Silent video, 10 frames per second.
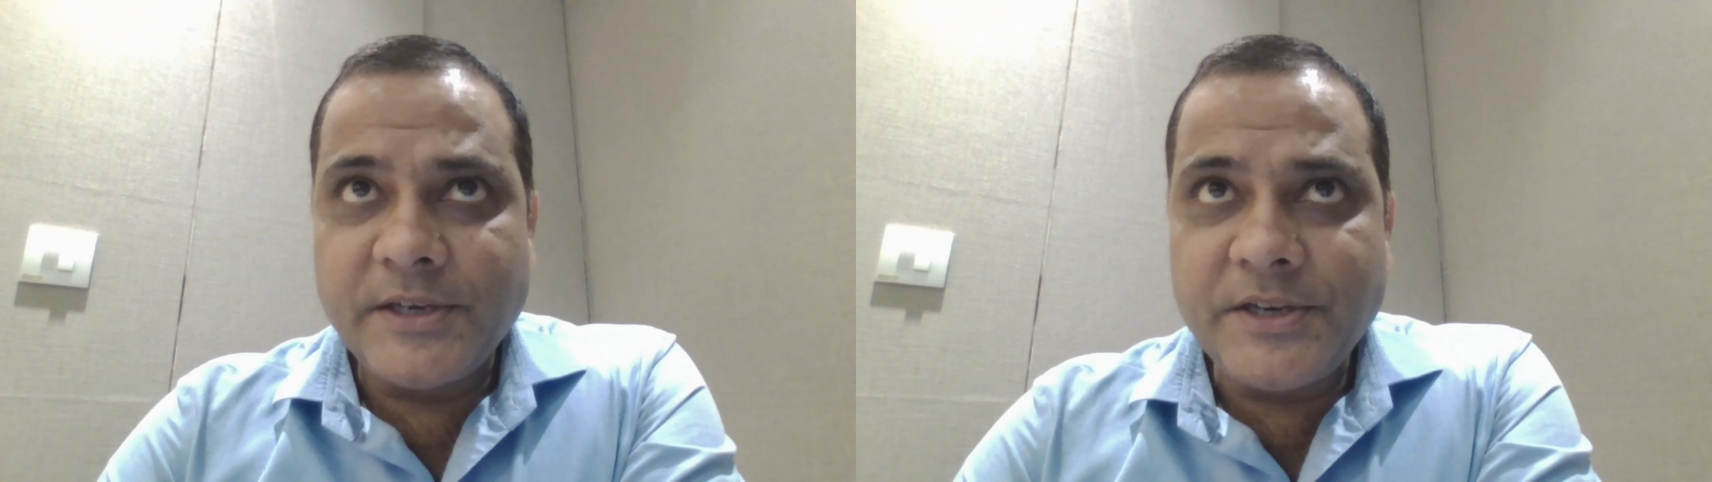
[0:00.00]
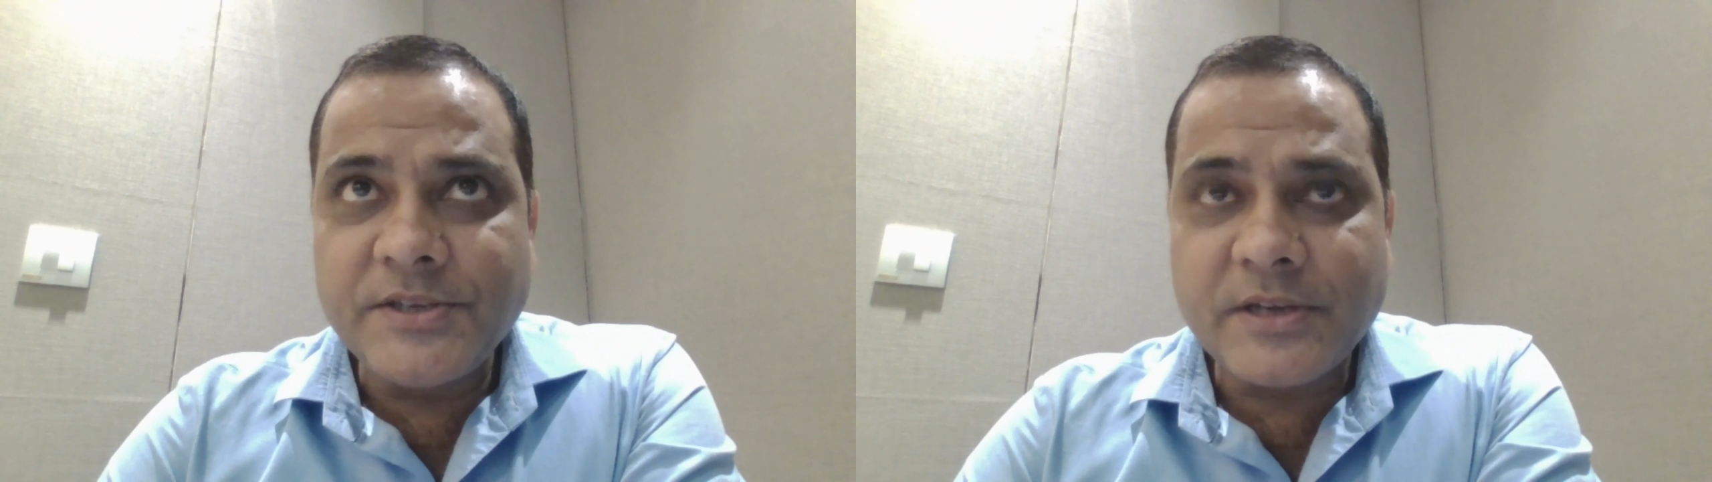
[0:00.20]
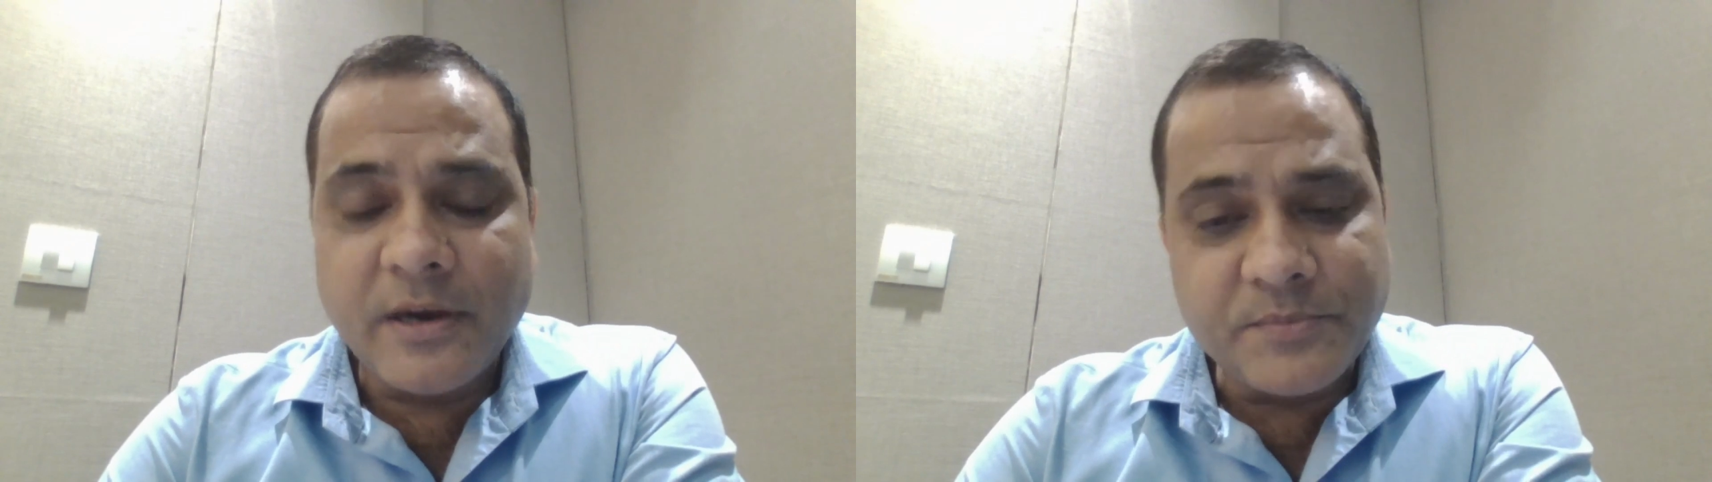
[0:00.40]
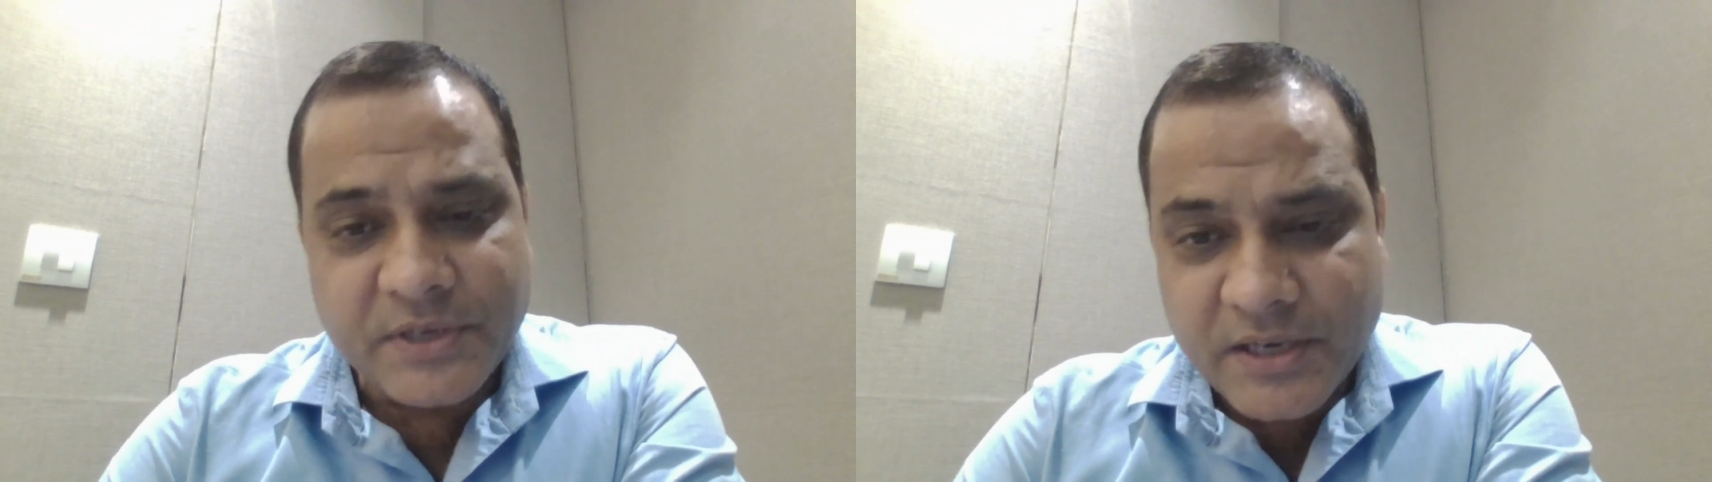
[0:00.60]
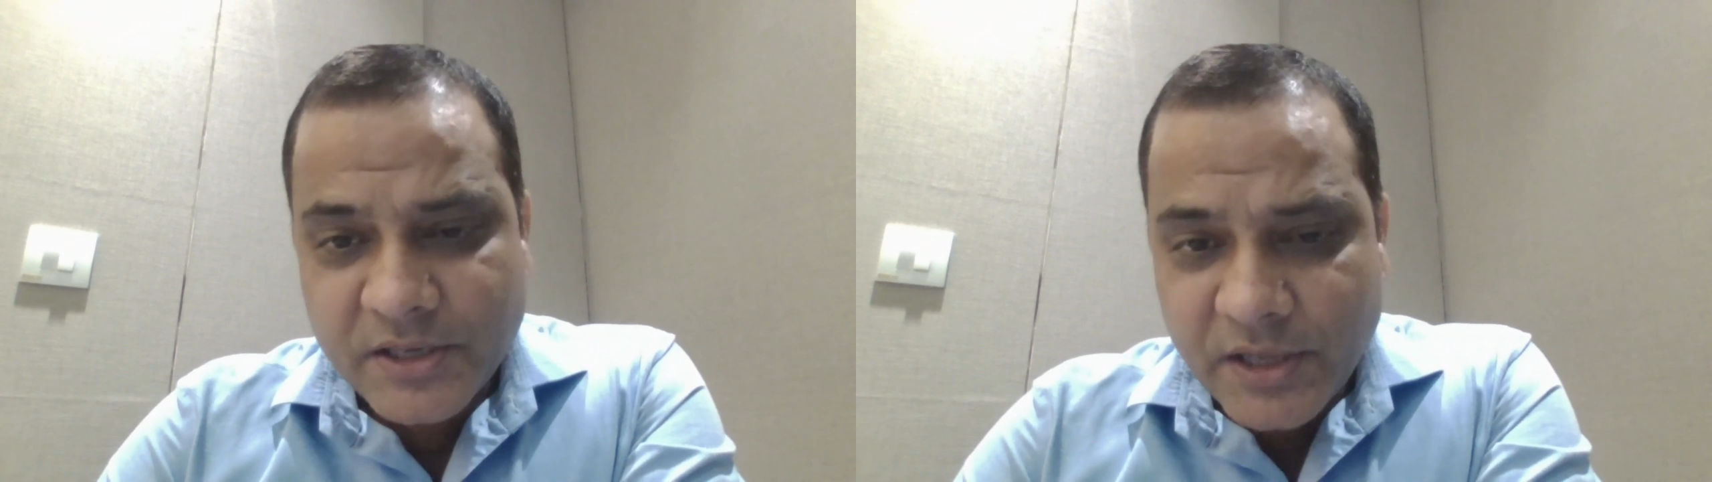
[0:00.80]
it is comes
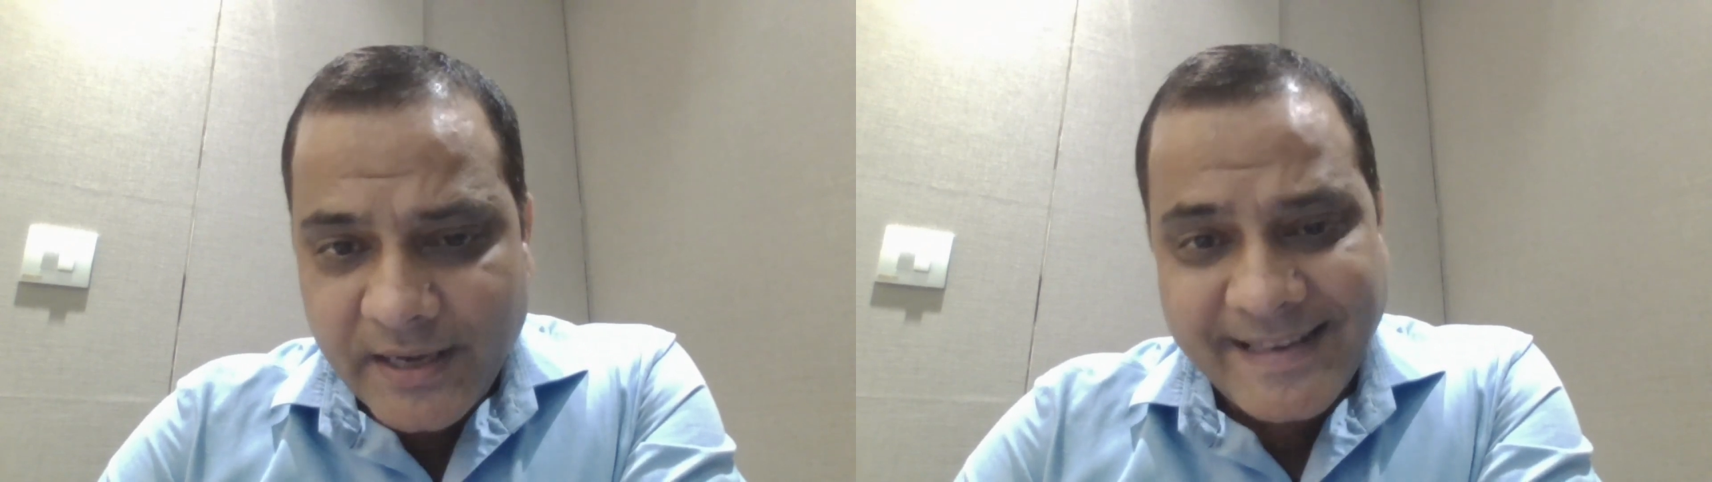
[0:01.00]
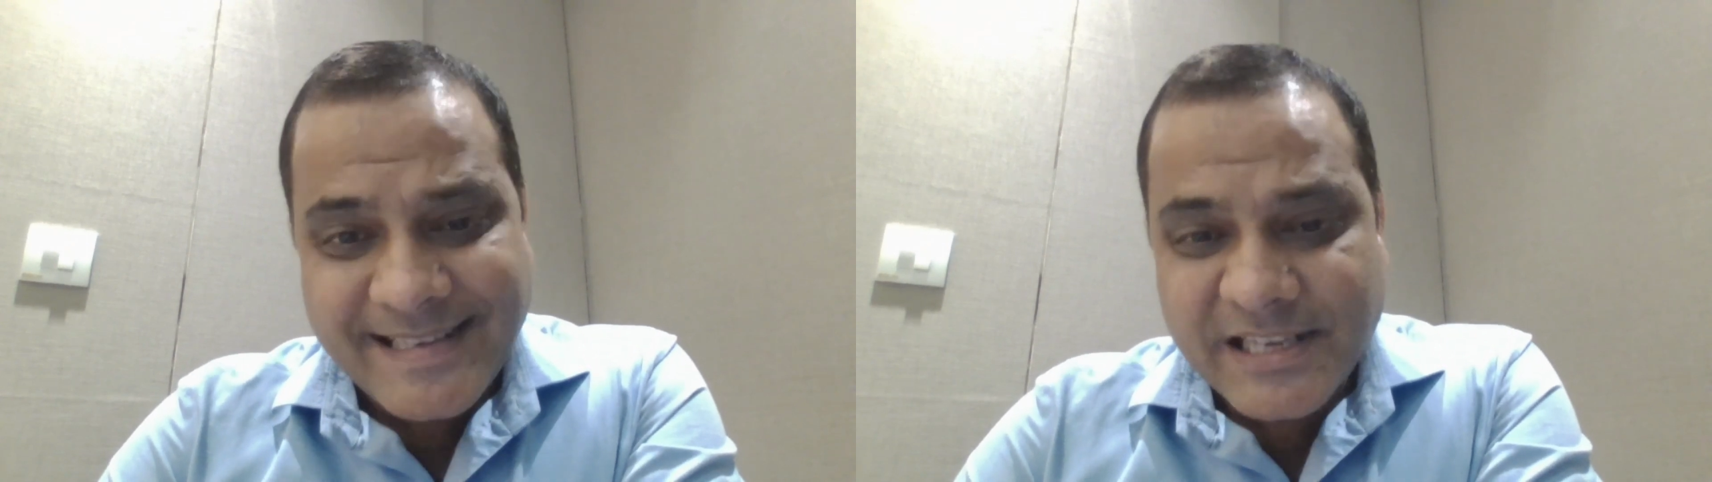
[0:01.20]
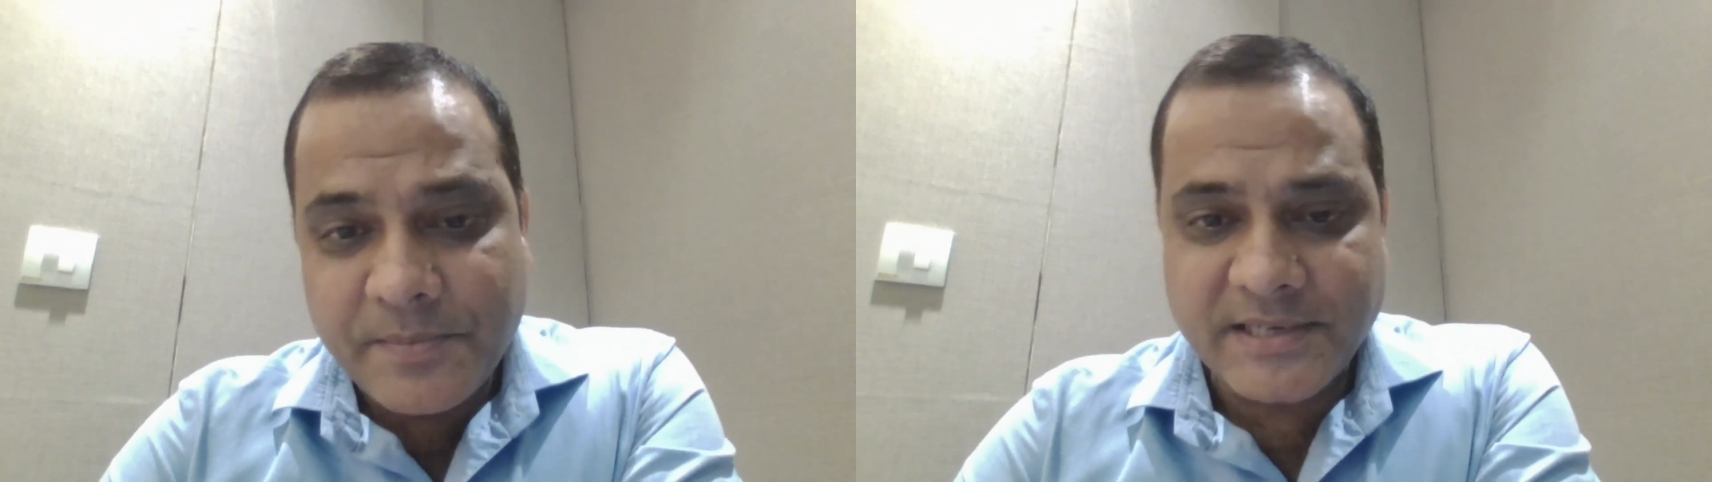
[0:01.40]
under the risk